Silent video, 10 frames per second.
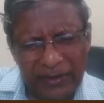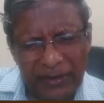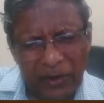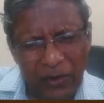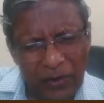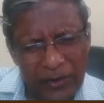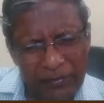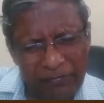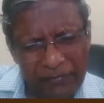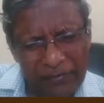Lord,
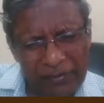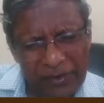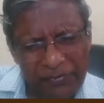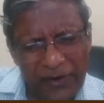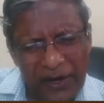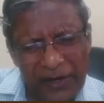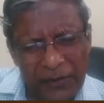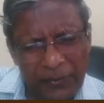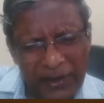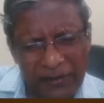when we were far
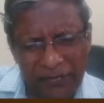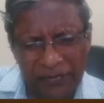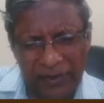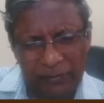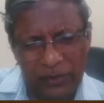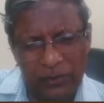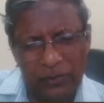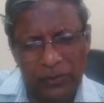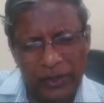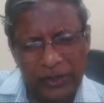away from
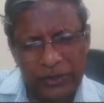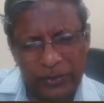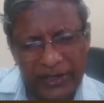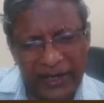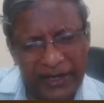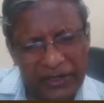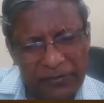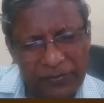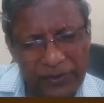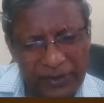you, you died
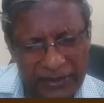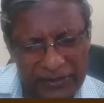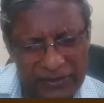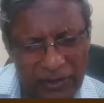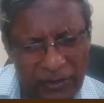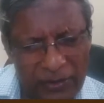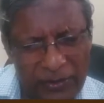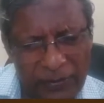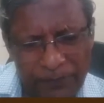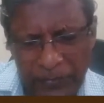for us, Lord.
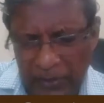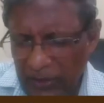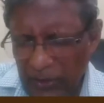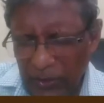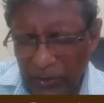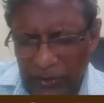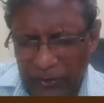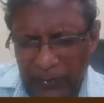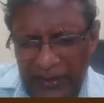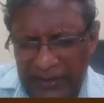
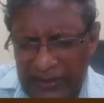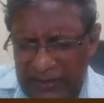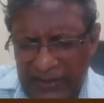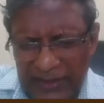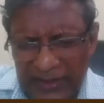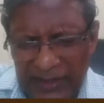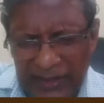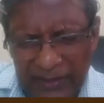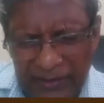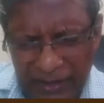Lord, we are
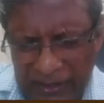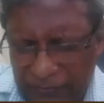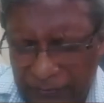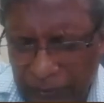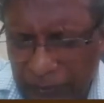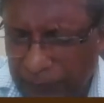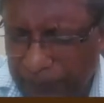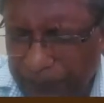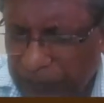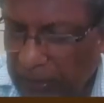eternally grateful.
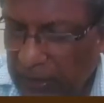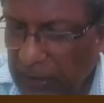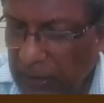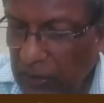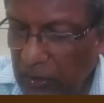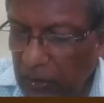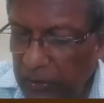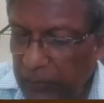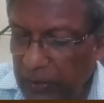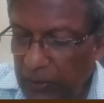
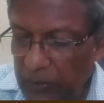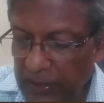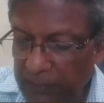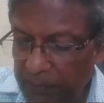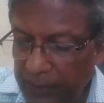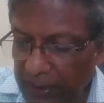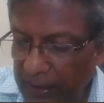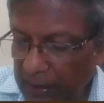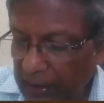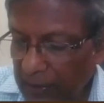Lord, we only
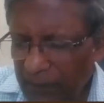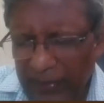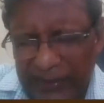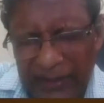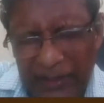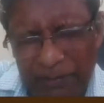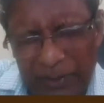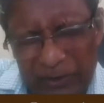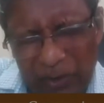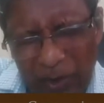pray that keep
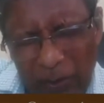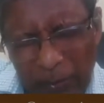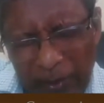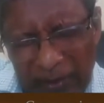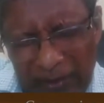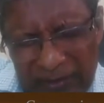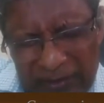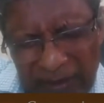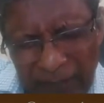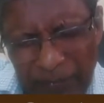us
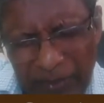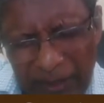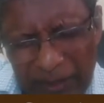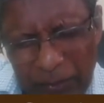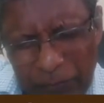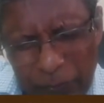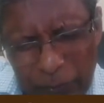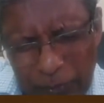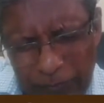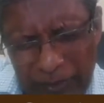always at the
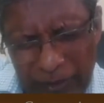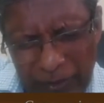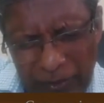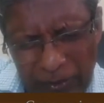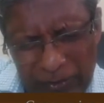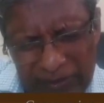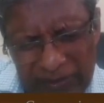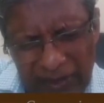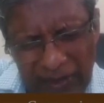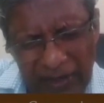foot of the cross,